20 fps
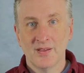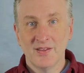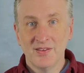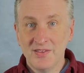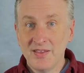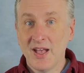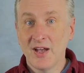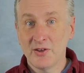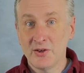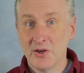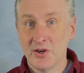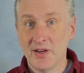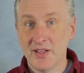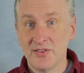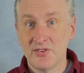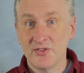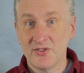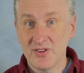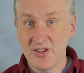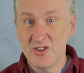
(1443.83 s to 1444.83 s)
Now you're in
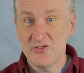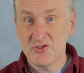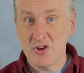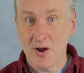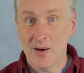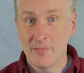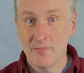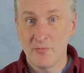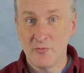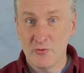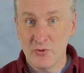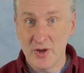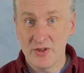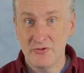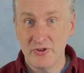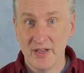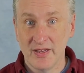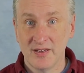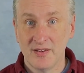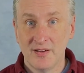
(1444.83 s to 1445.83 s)
C sharp
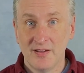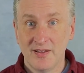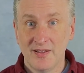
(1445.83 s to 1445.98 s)
Phrygian.